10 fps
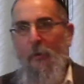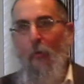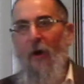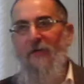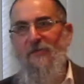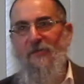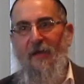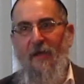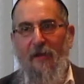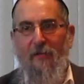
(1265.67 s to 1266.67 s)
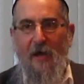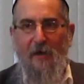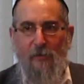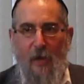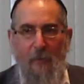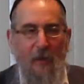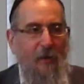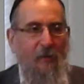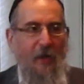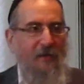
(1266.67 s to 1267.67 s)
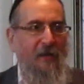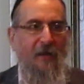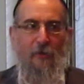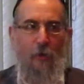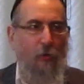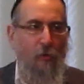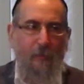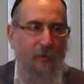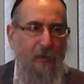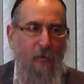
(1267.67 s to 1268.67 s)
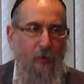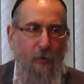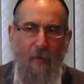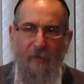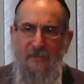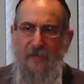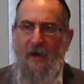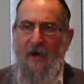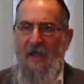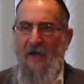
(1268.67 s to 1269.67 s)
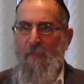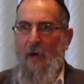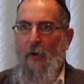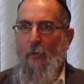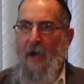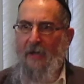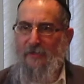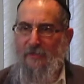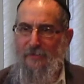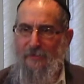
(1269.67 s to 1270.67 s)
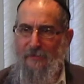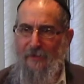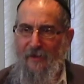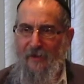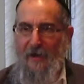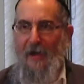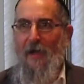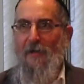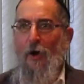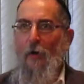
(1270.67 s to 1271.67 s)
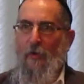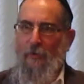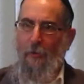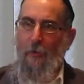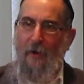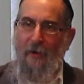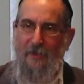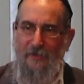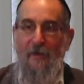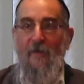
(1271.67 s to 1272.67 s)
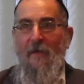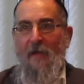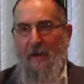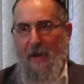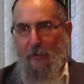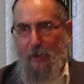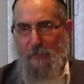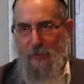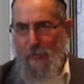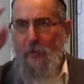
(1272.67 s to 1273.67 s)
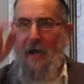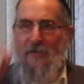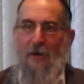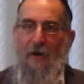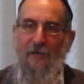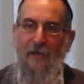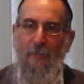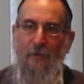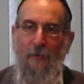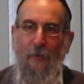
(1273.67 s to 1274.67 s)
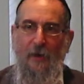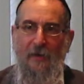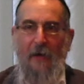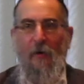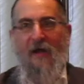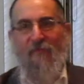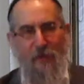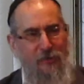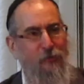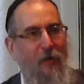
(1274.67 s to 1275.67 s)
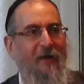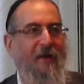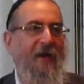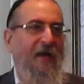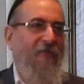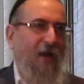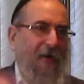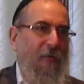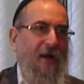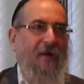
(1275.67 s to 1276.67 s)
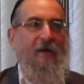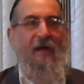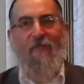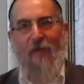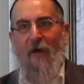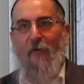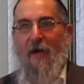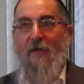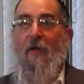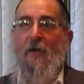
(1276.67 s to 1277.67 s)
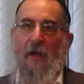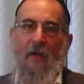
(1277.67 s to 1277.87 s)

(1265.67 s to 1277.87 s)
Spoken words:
But once they get locked up, they take no liberty with the law. They say, I have my rights, and I know what the law is. And how come you guys aren't keeping the law now? I have this right, and I have that right, and I have that right.